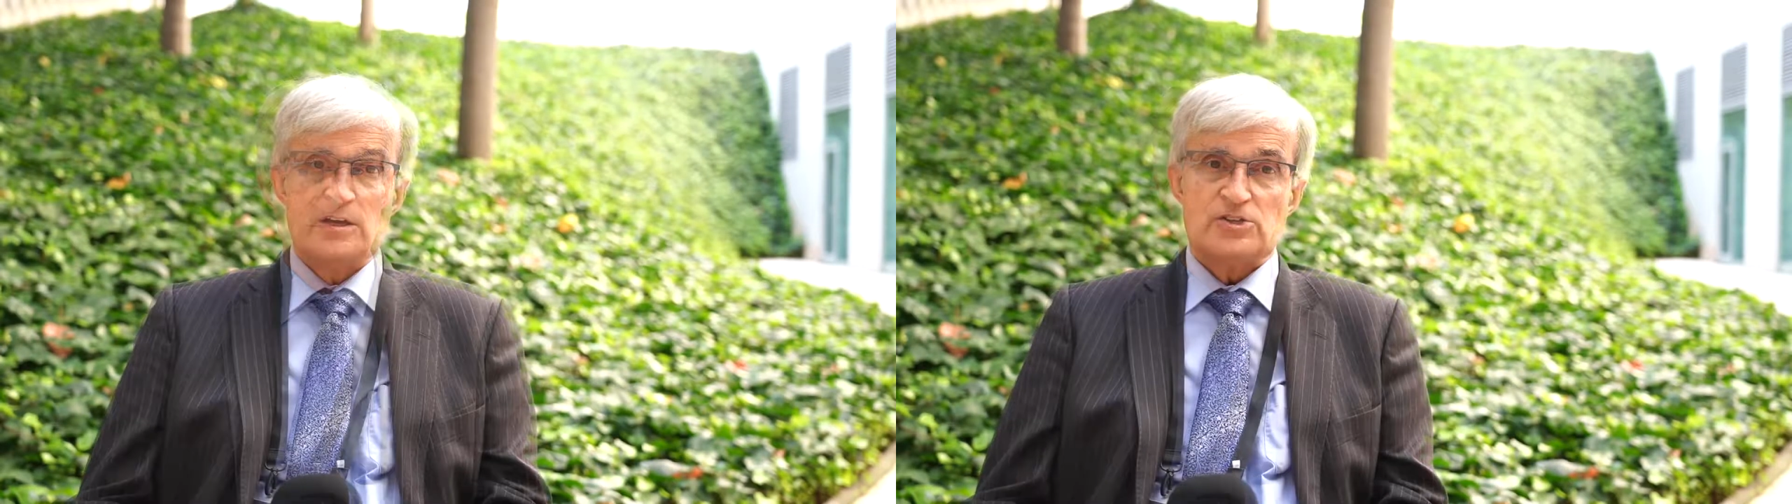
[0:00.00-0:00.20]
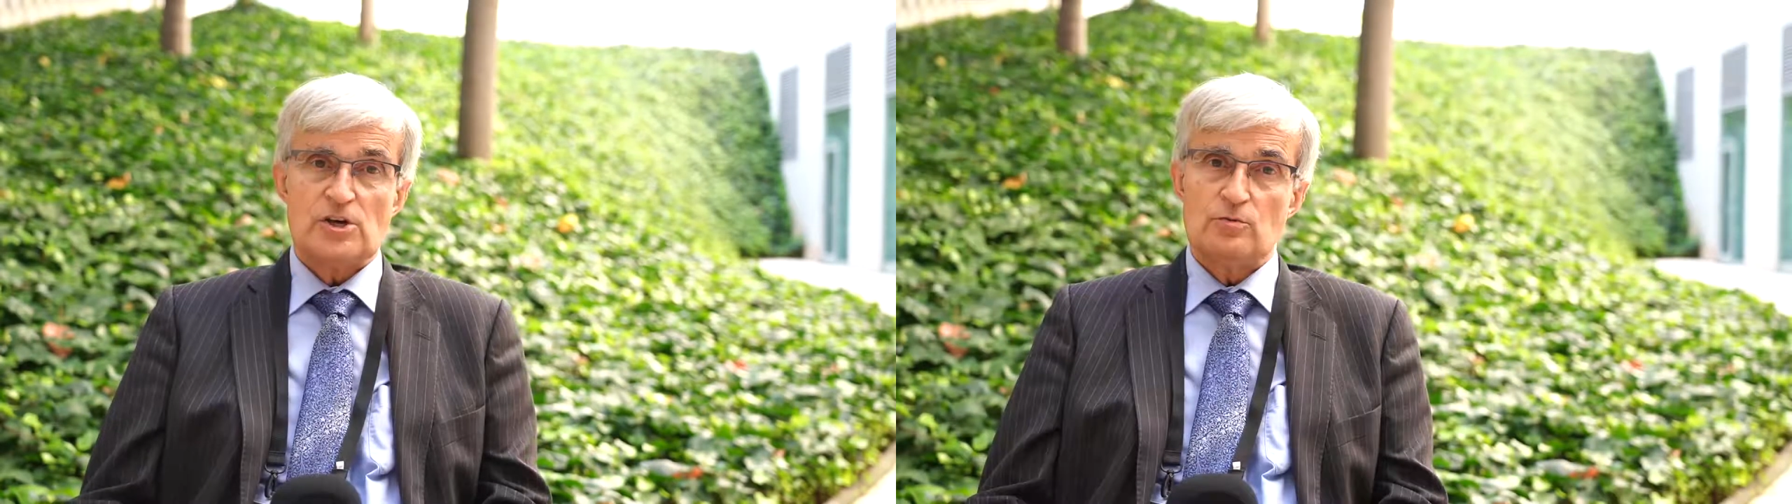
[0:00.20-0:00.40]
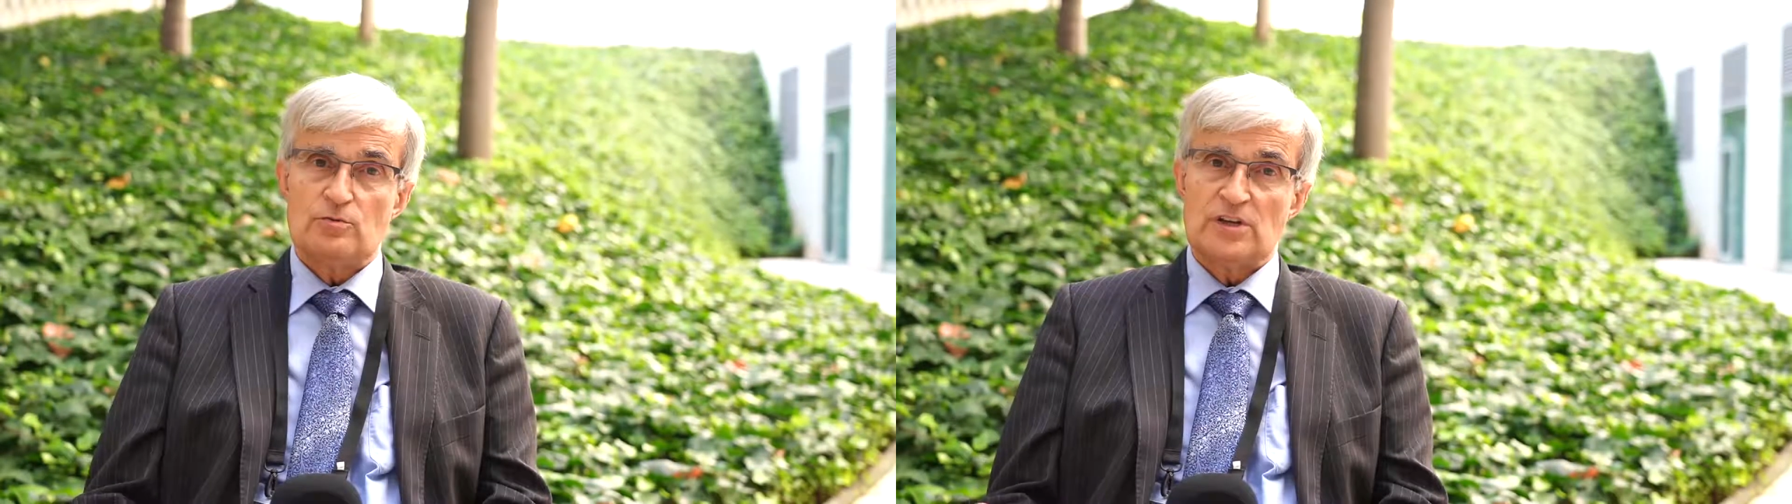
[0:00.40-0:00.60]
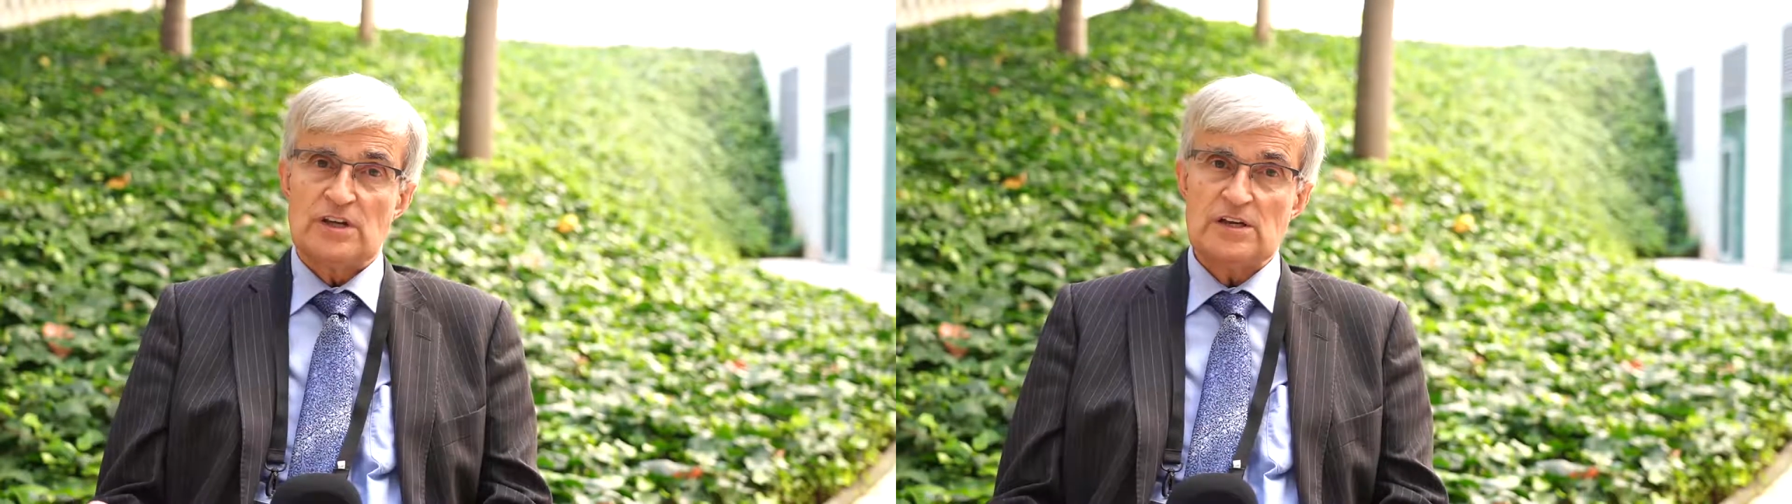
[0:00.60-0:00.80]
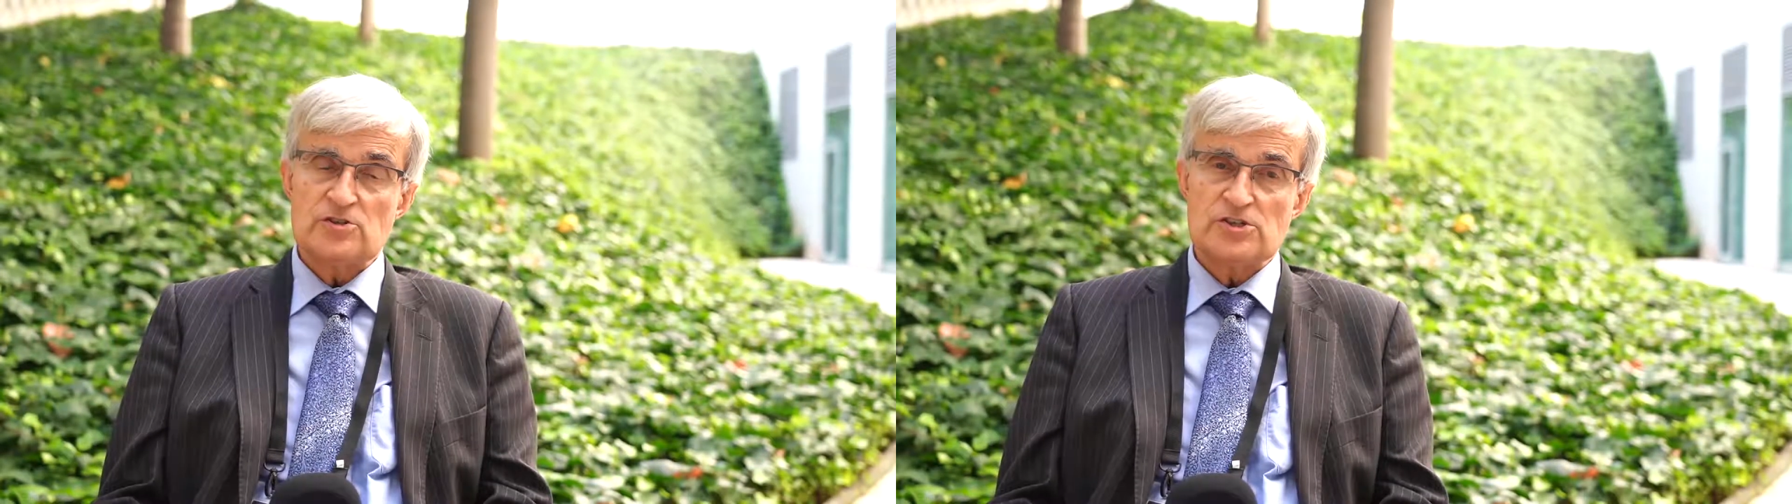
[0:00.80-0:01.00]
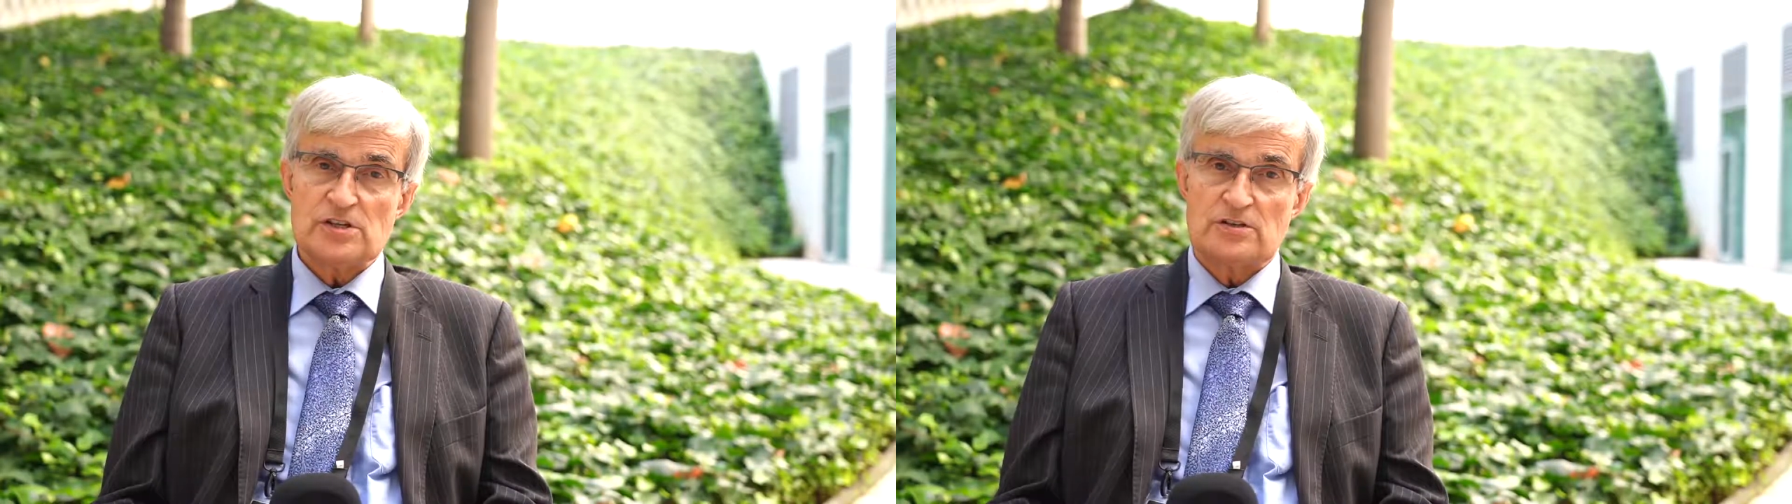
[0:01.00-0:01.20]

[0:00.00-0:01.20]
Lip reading: So the interesting